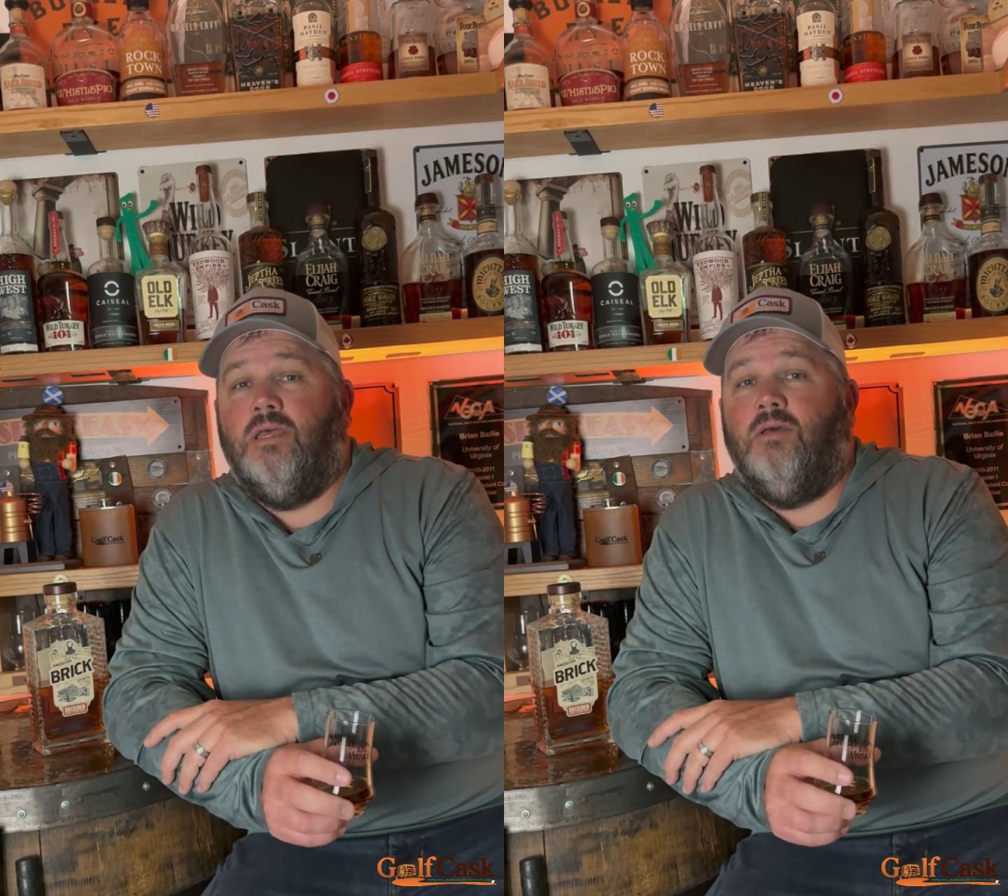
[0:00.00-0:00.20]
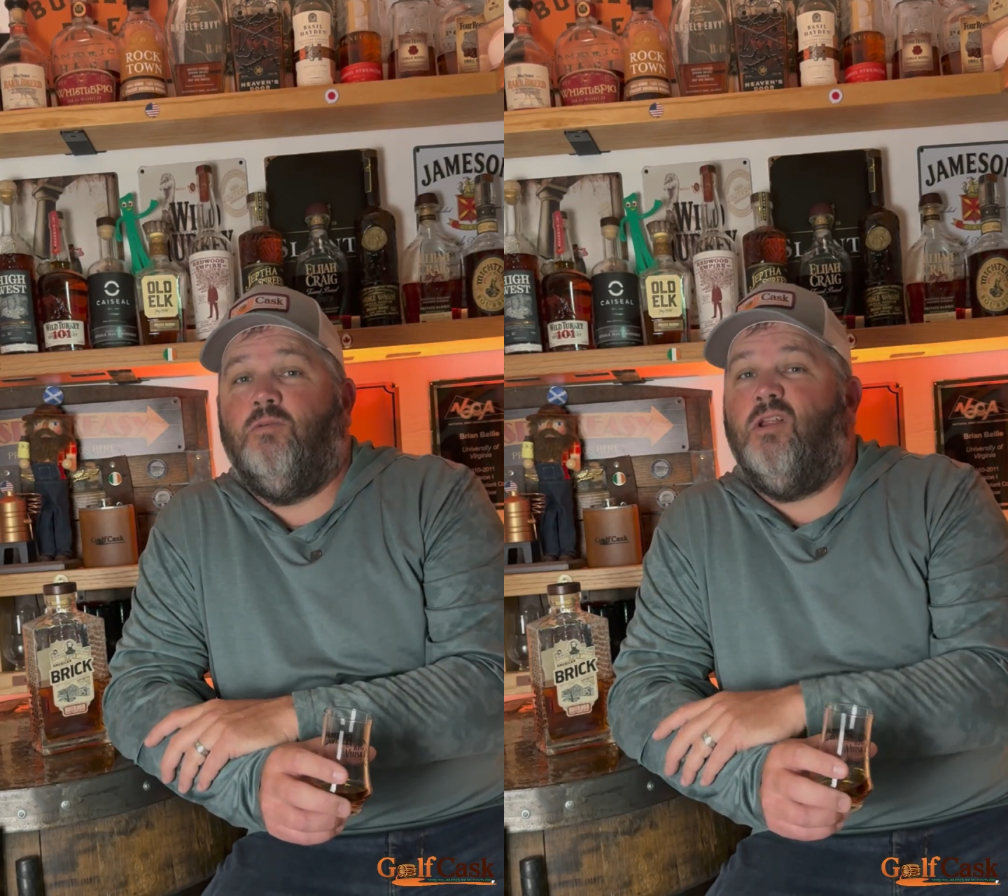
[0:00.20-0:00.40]

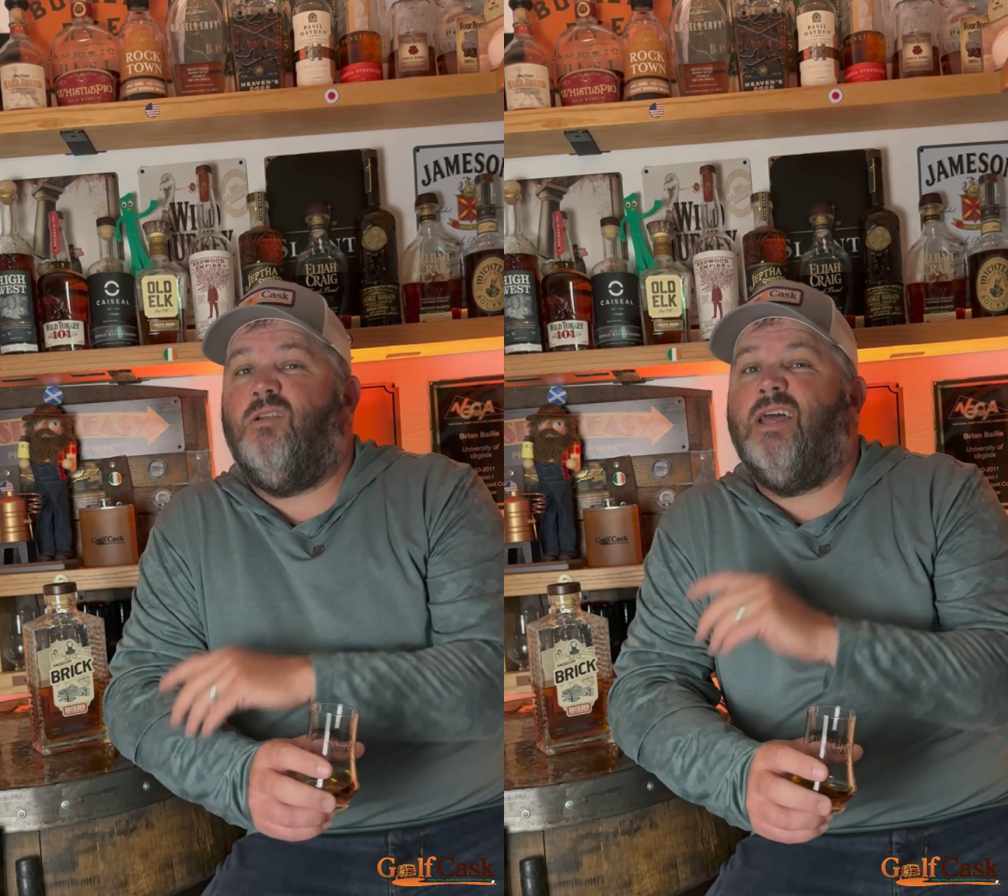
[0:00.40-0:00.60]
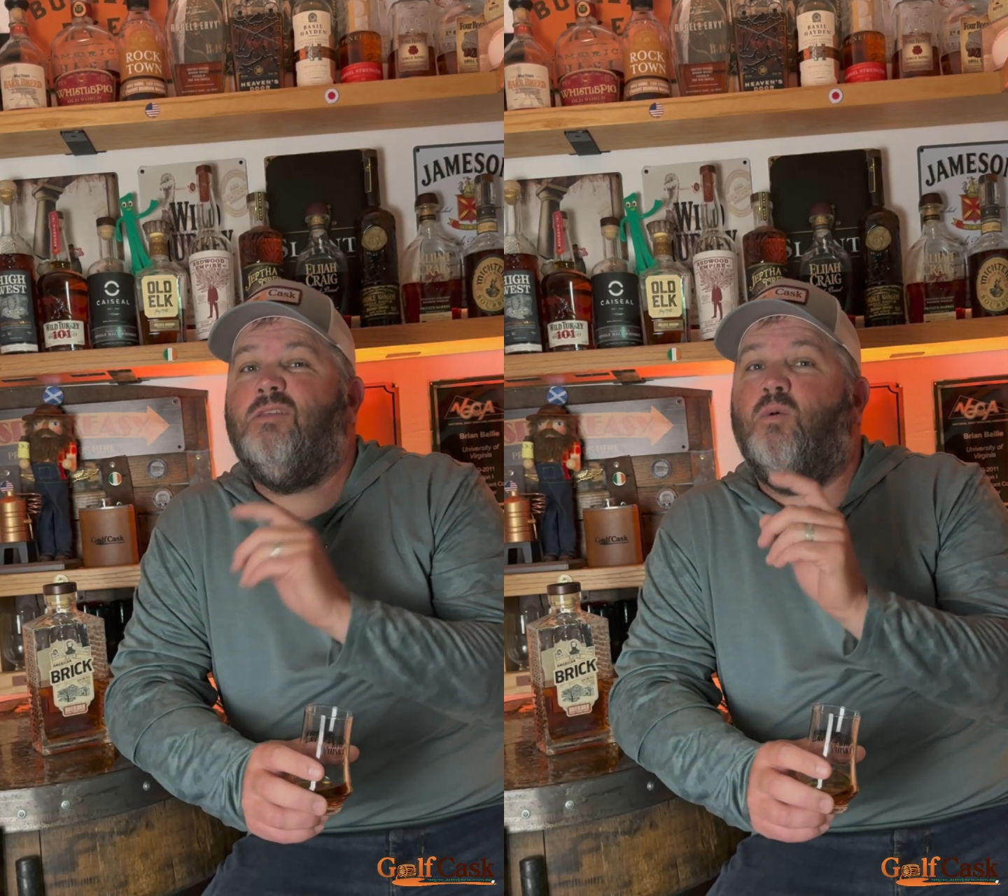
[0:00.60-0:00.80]
If we
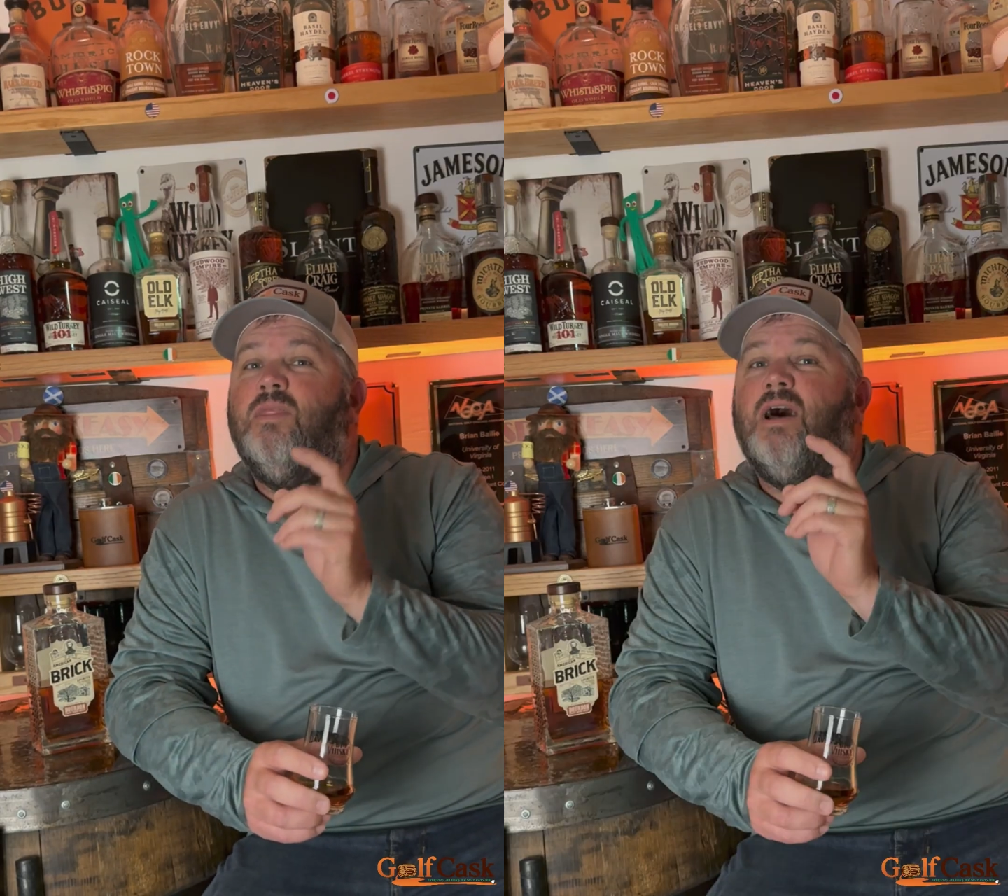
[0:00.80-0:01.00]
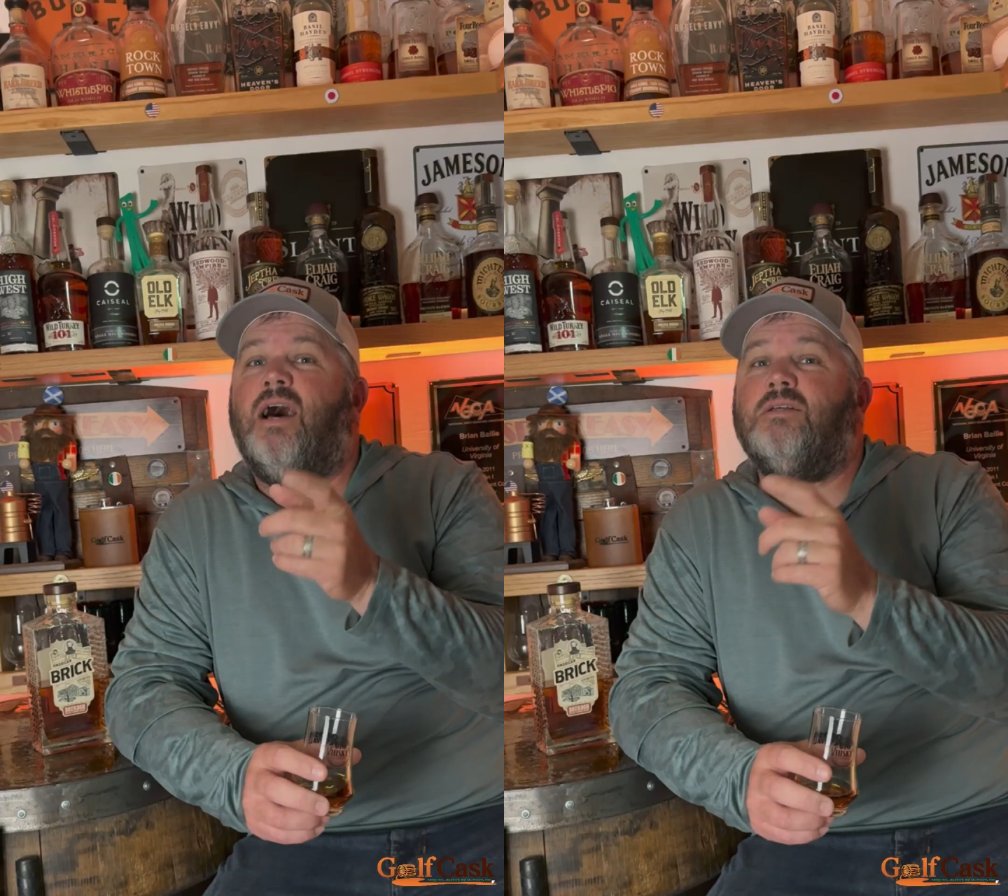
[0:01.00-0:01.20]
don't like the way
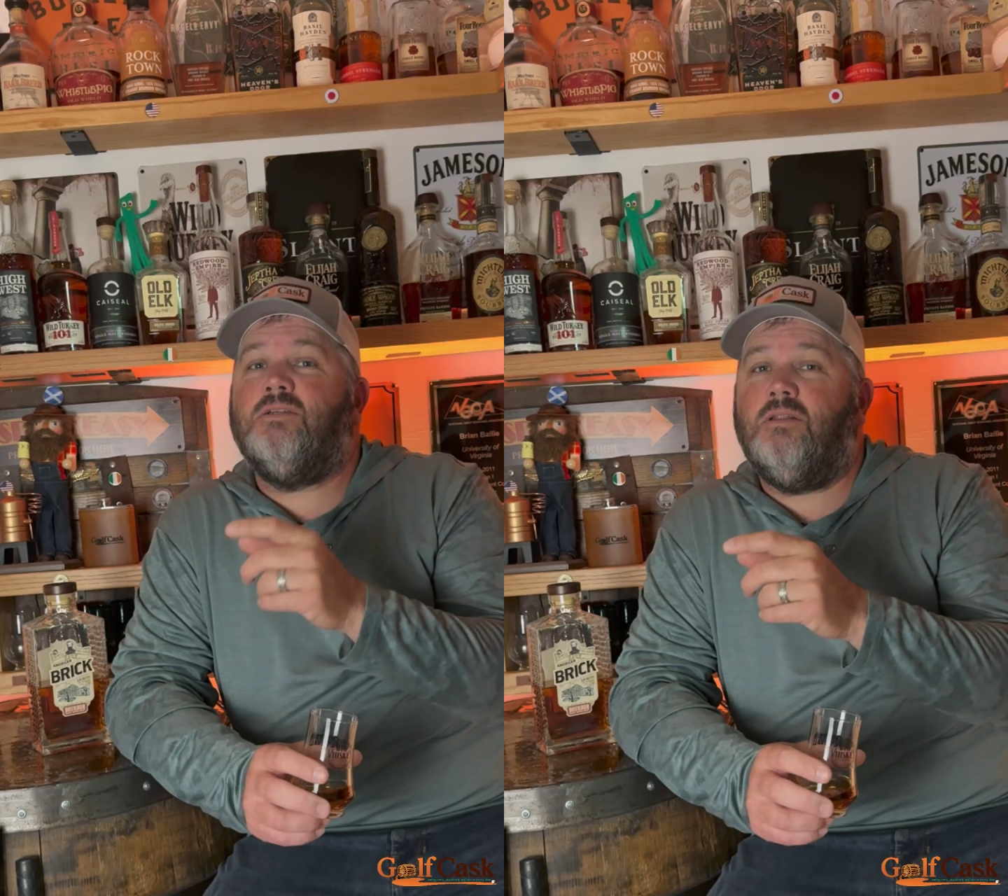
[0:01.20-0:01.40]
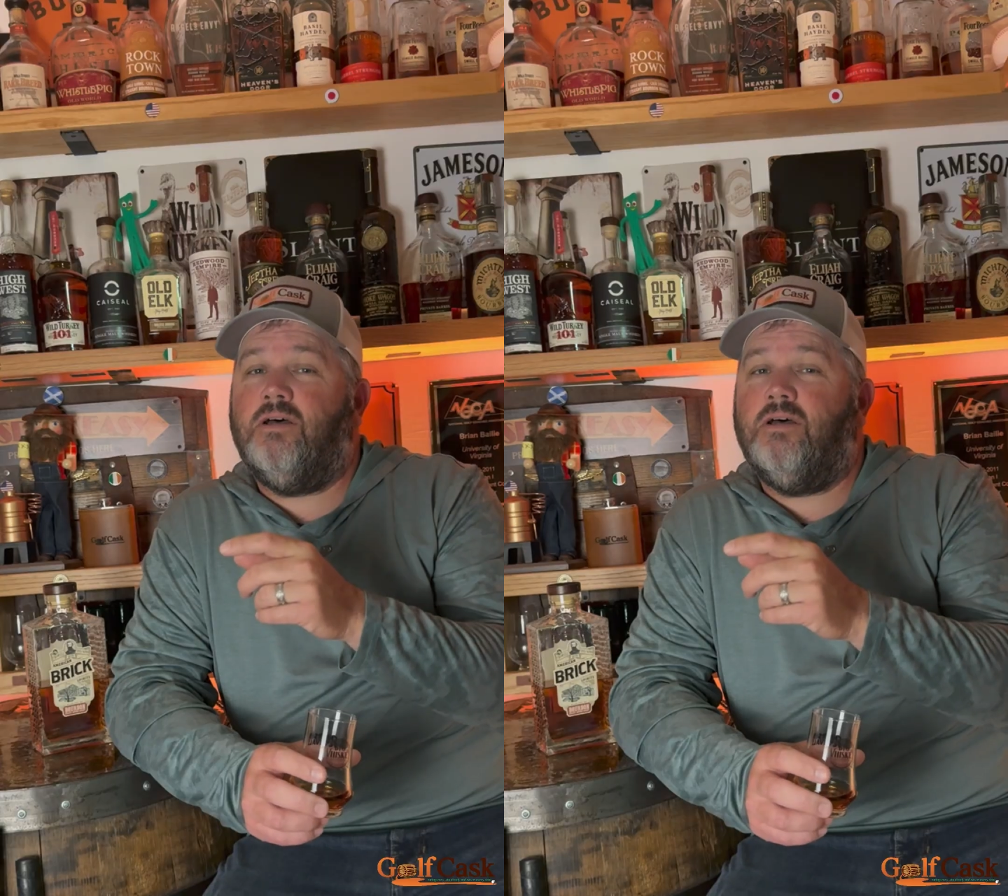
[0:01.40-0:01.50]
the hosel